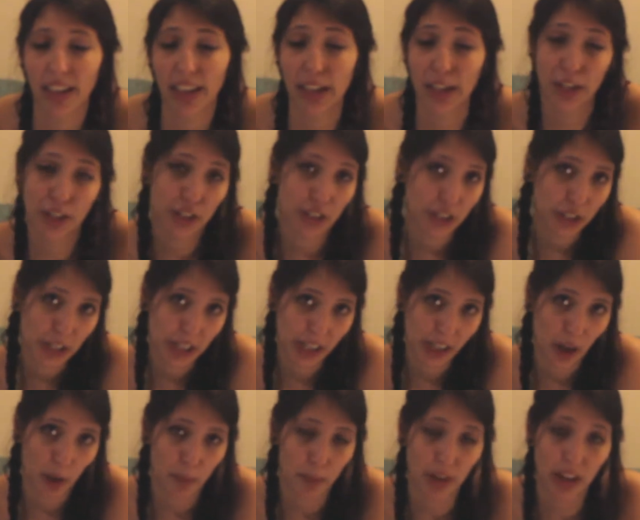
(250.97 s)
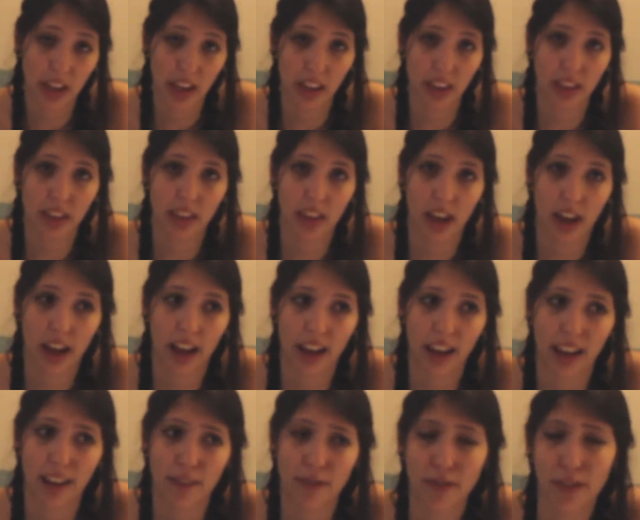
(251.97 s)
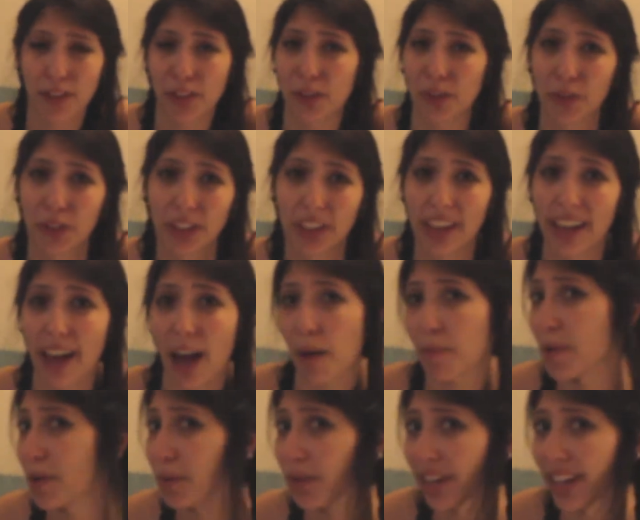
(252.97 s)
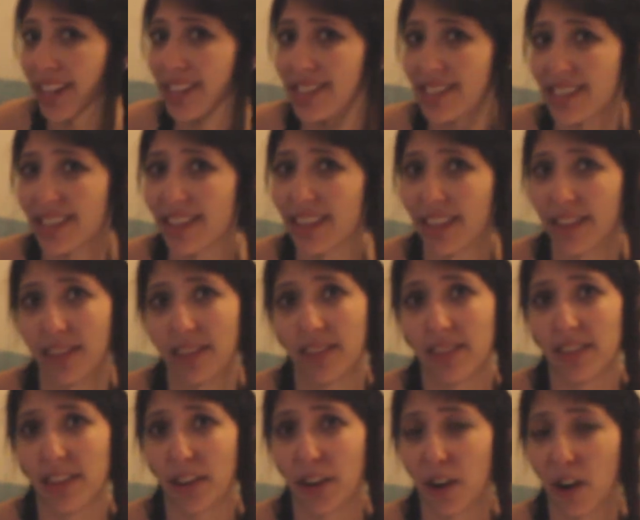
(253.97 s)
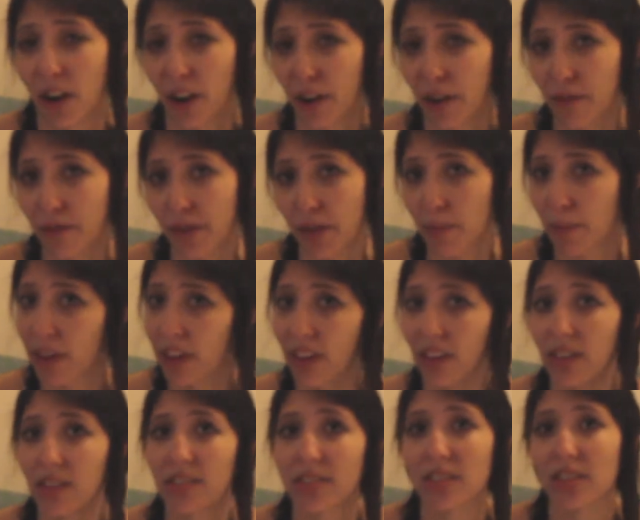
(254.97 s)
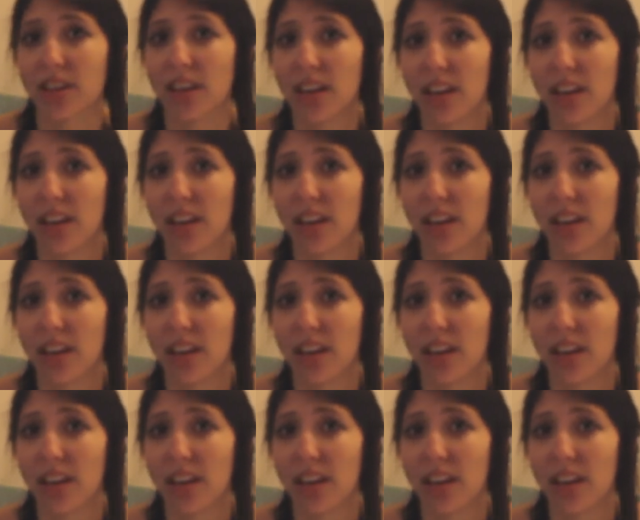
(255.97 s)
industry and company, I feel really happy when I see that there are females